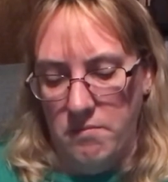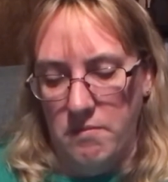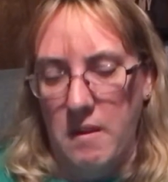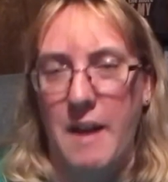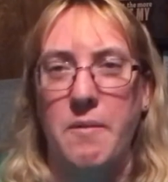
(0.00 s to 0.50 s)

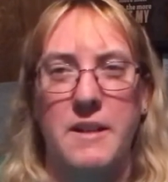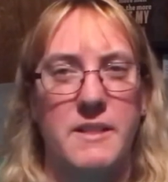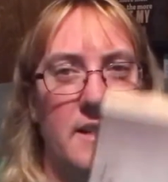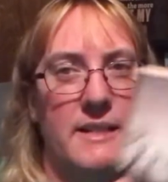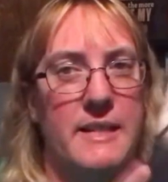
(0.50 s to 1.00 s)
had read
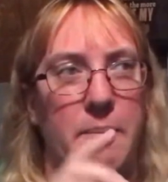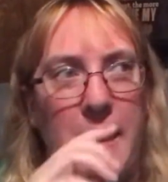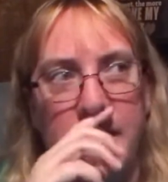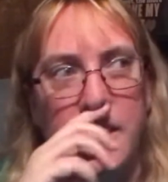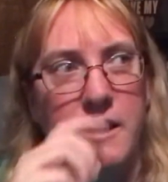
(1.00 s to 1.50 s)
60
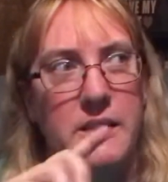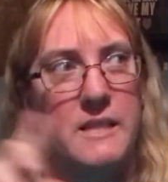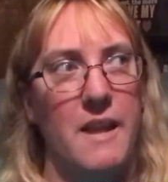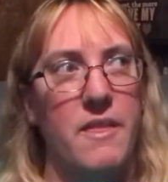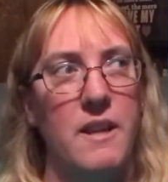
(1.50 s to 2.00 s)
pages of this,
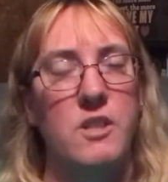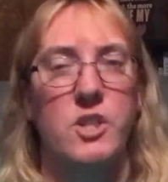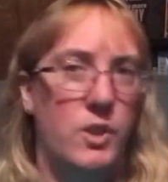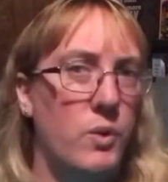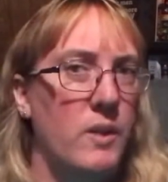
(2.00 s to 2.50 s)
I think
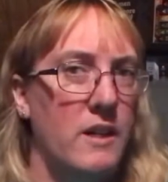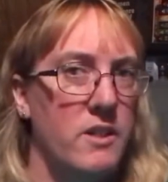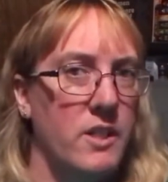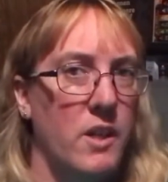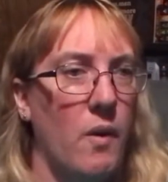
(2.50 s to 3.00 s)
2 years ago.